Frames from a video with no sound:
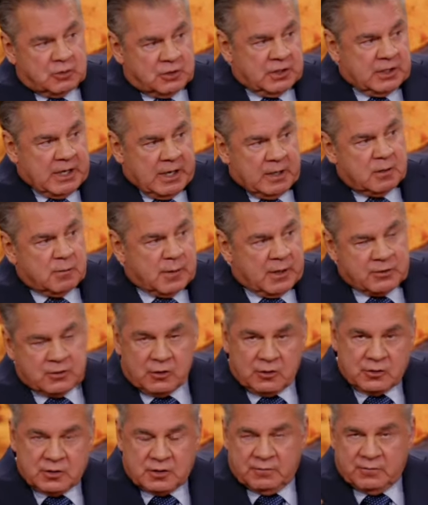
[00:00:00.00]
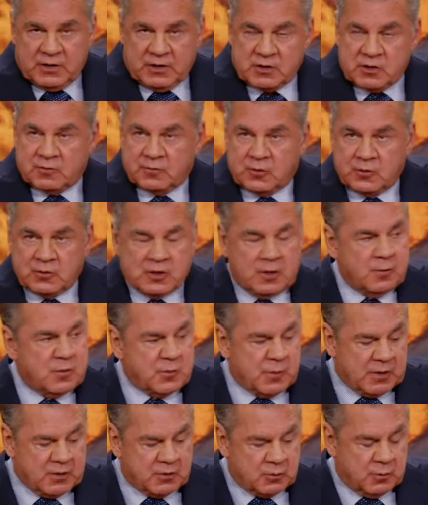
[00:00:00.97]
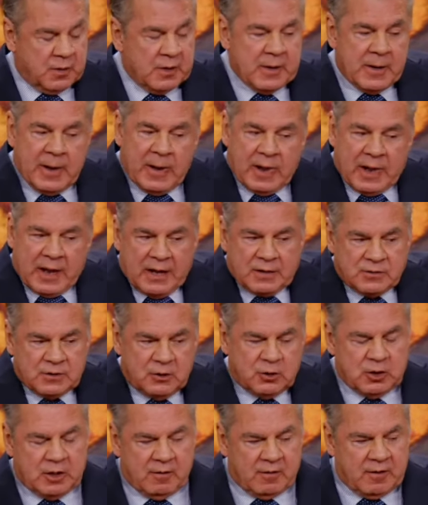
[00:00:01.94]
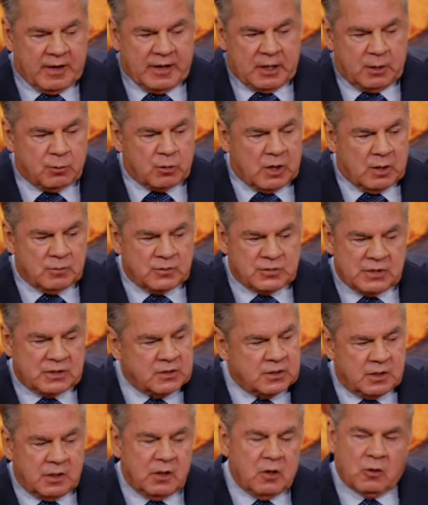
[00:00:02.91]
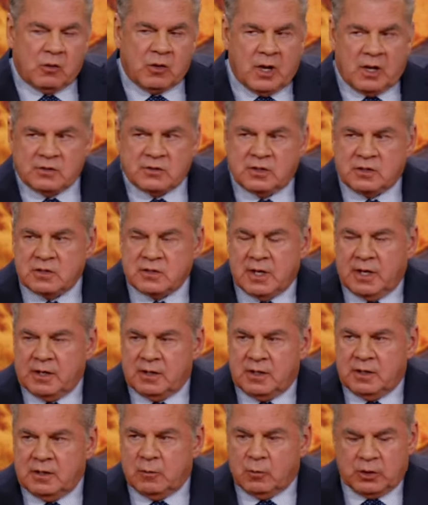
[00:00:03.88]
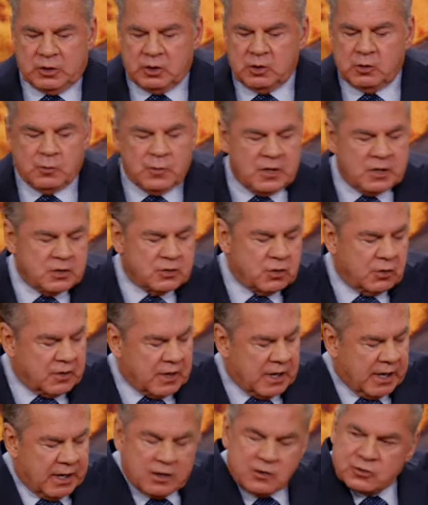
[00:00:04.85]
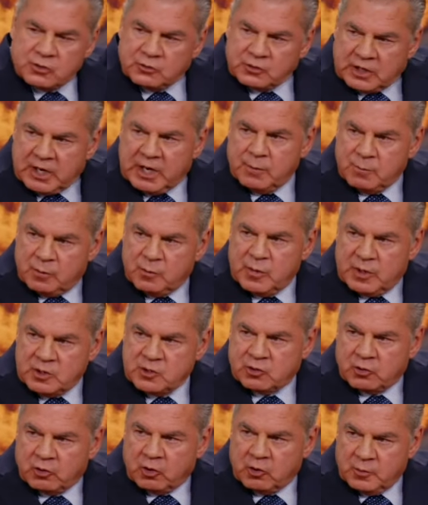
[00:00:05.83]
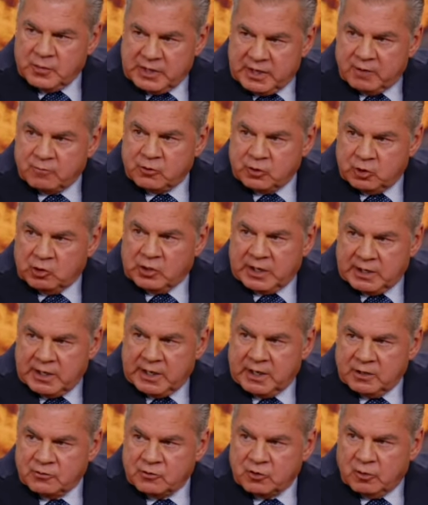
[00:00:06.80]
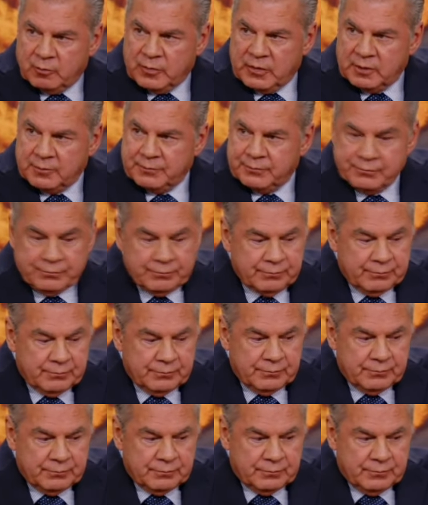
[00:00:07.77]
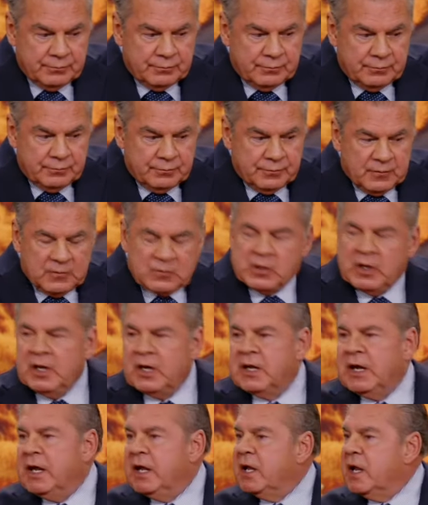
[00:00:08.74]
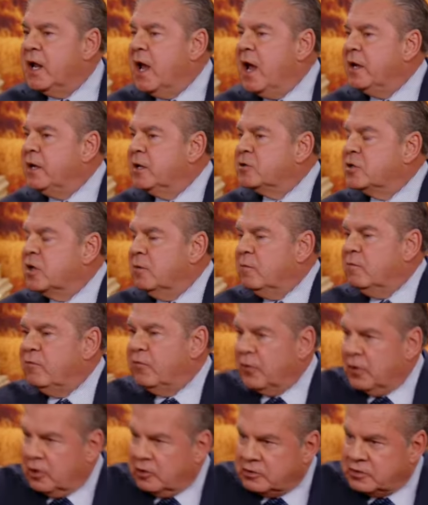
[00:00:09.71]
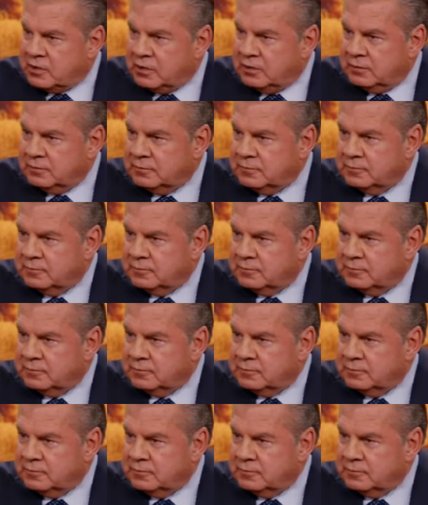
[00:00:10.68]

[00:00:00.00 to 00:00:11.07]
She came to my church to visit for some special. I said, "You ever had any problems?" And Then? said, "No, not since 19 when you ministered. The angels came and ministered to me after you laid hands on me." See, again, I did something first.